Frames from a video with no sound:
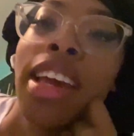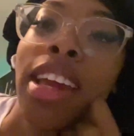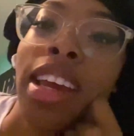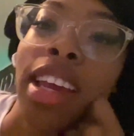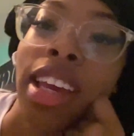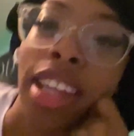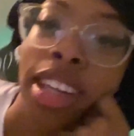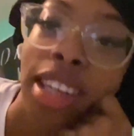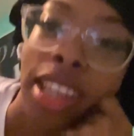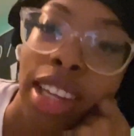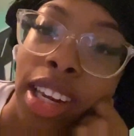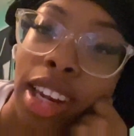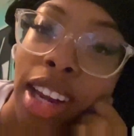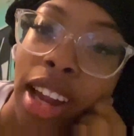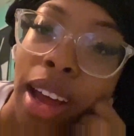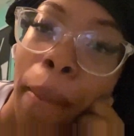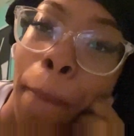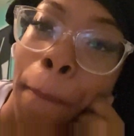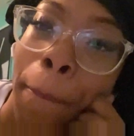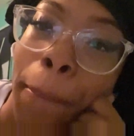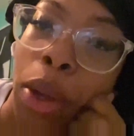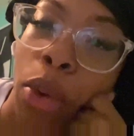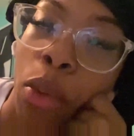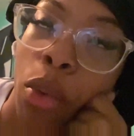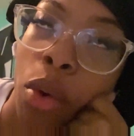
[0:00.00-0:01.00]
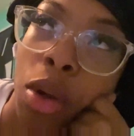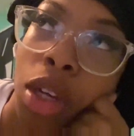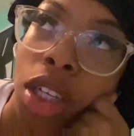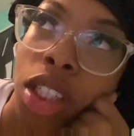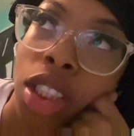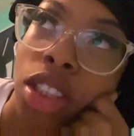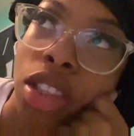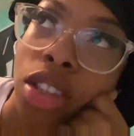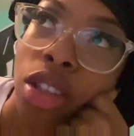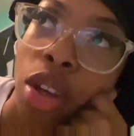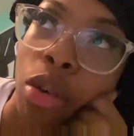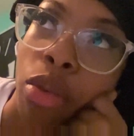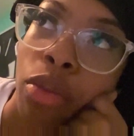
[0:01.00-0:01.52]
And then I'm going
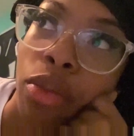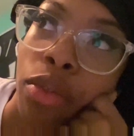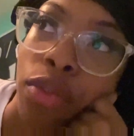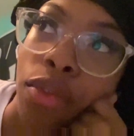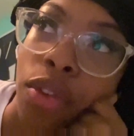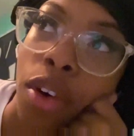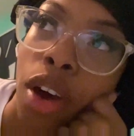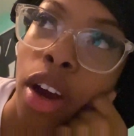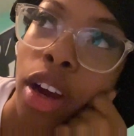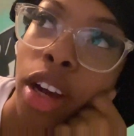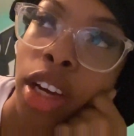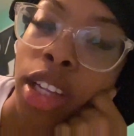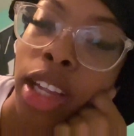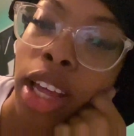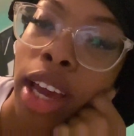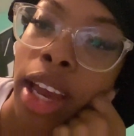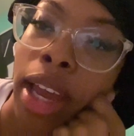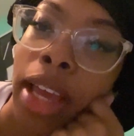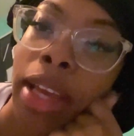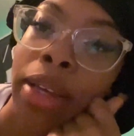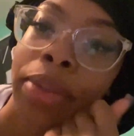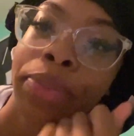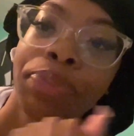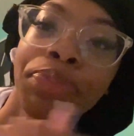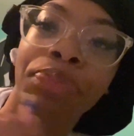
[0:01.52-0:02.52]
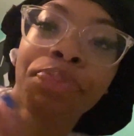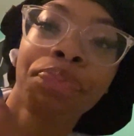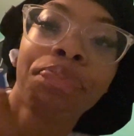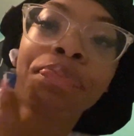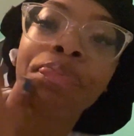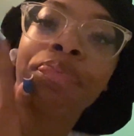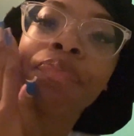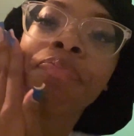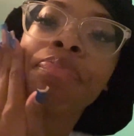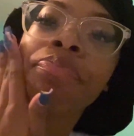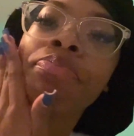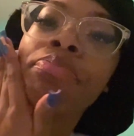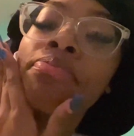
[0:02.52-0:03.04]
so far, like
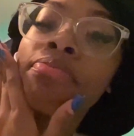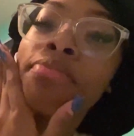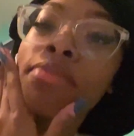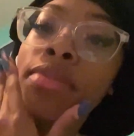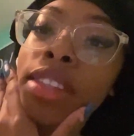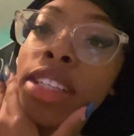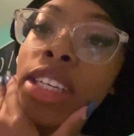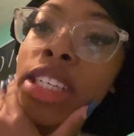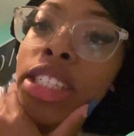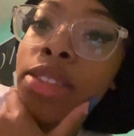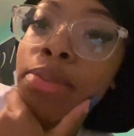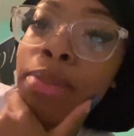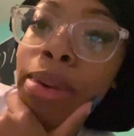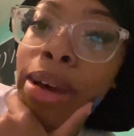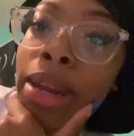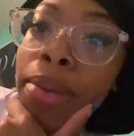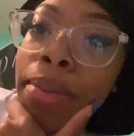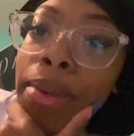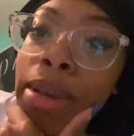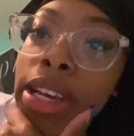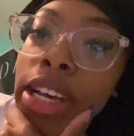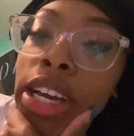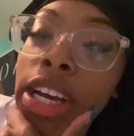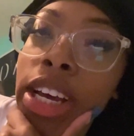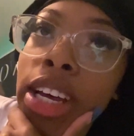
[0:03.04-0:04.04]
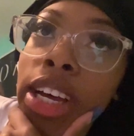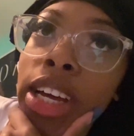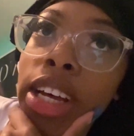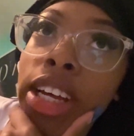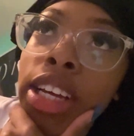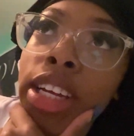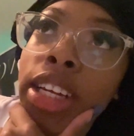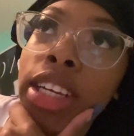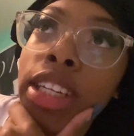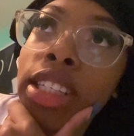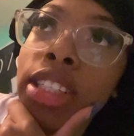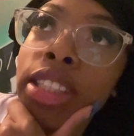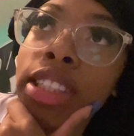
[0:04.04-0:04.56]
it's about to be
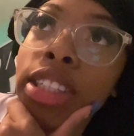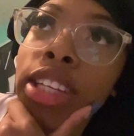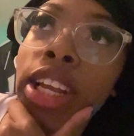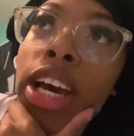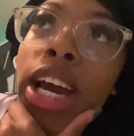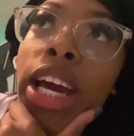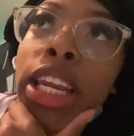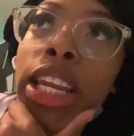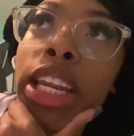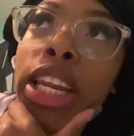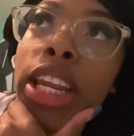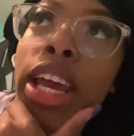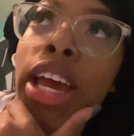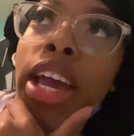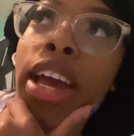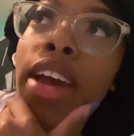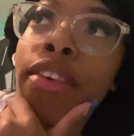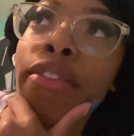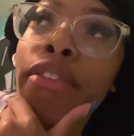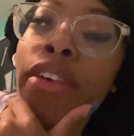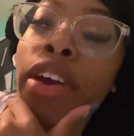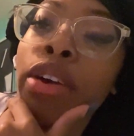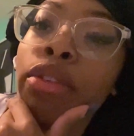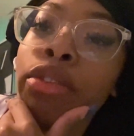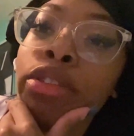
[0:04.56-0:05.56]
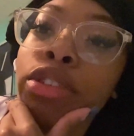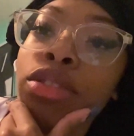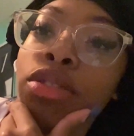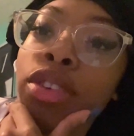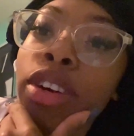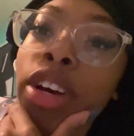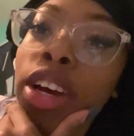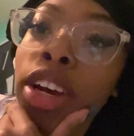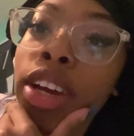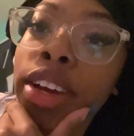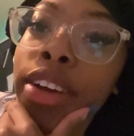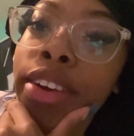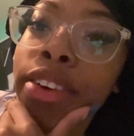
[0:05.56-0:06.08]
a nine and a half hour
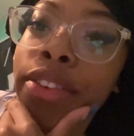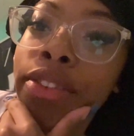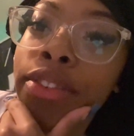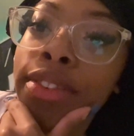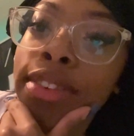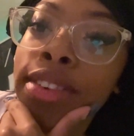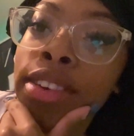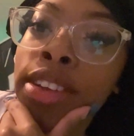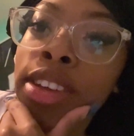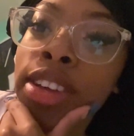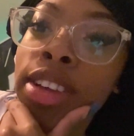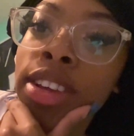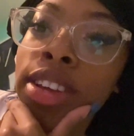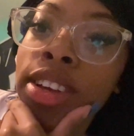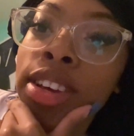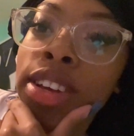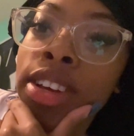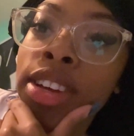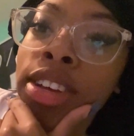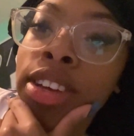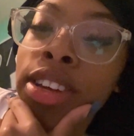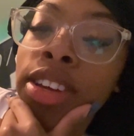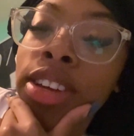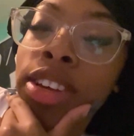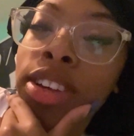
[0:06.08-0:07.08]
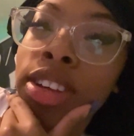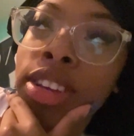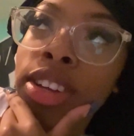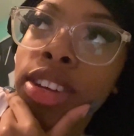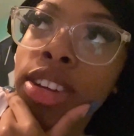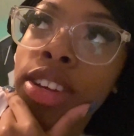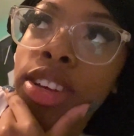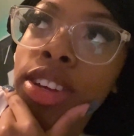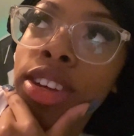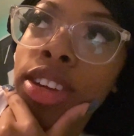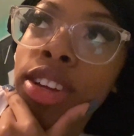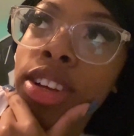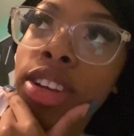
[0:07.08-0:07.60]
drive.
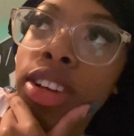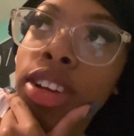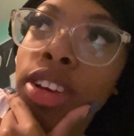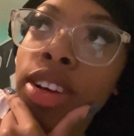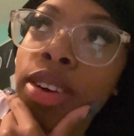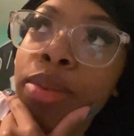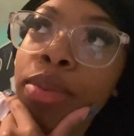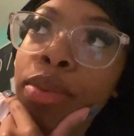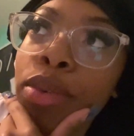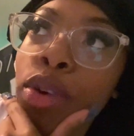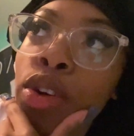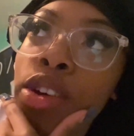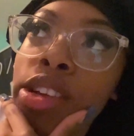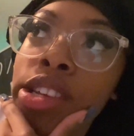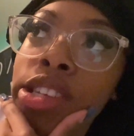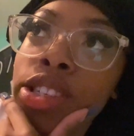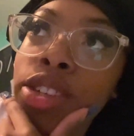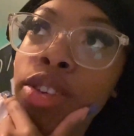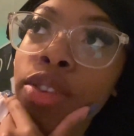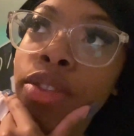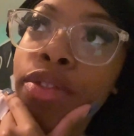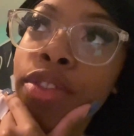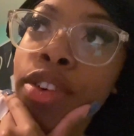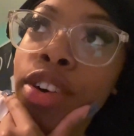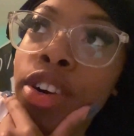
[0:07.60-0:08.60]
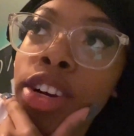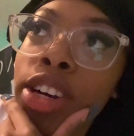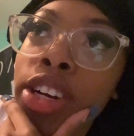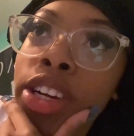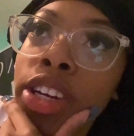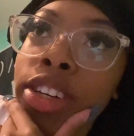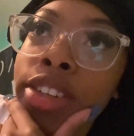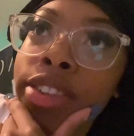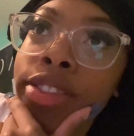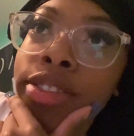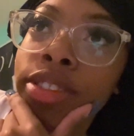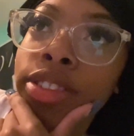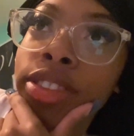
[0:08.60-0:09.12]
I'm going so far, and
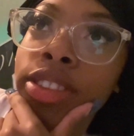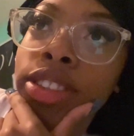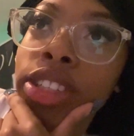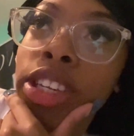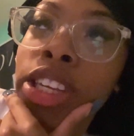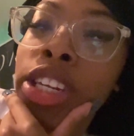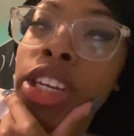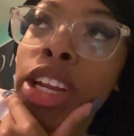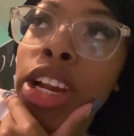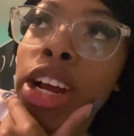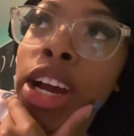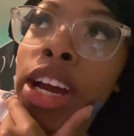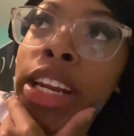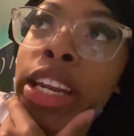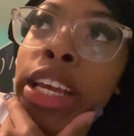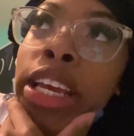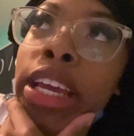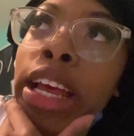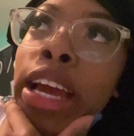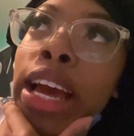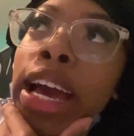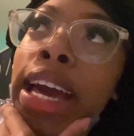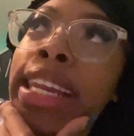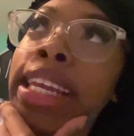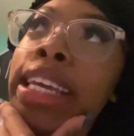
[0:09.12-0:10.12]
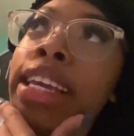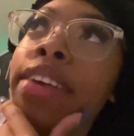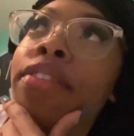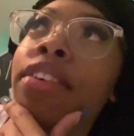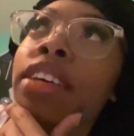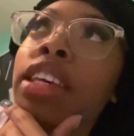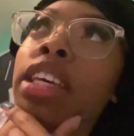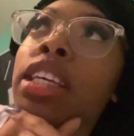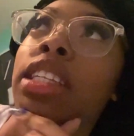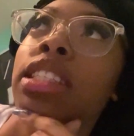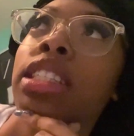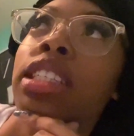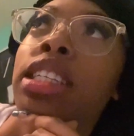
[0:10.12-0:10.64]
then I didn't I didn't even
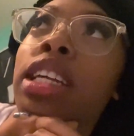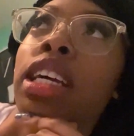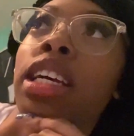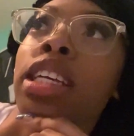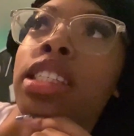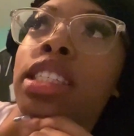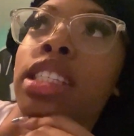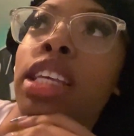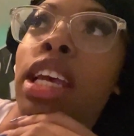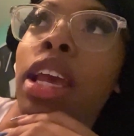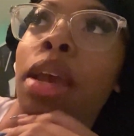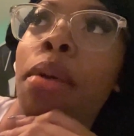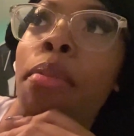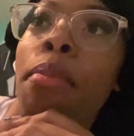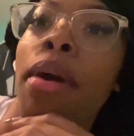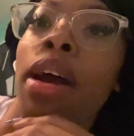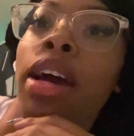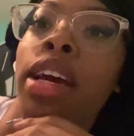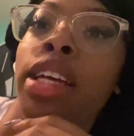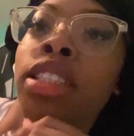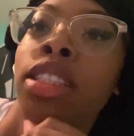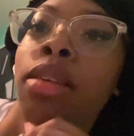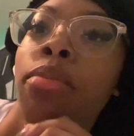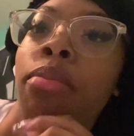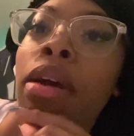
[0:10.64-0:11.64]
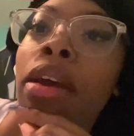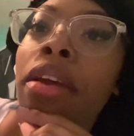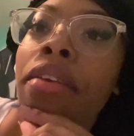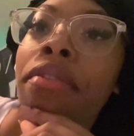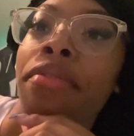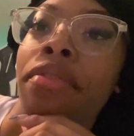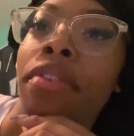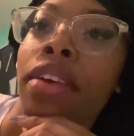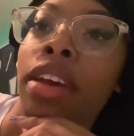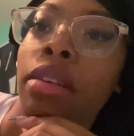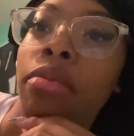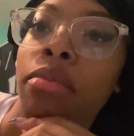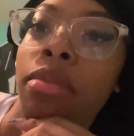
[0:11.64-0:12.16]
get to like say bye to my
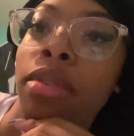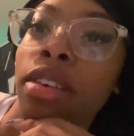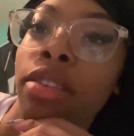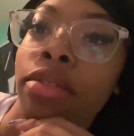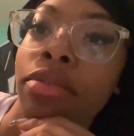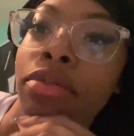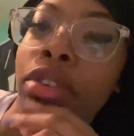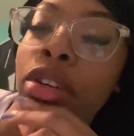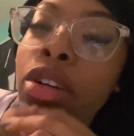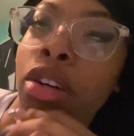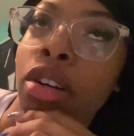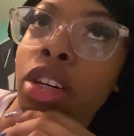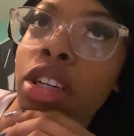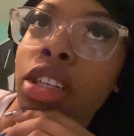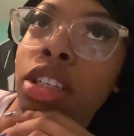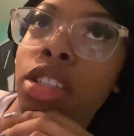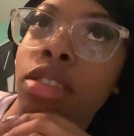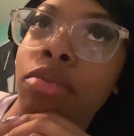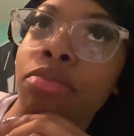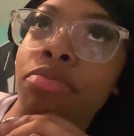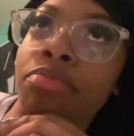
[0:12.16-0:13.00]
family for real.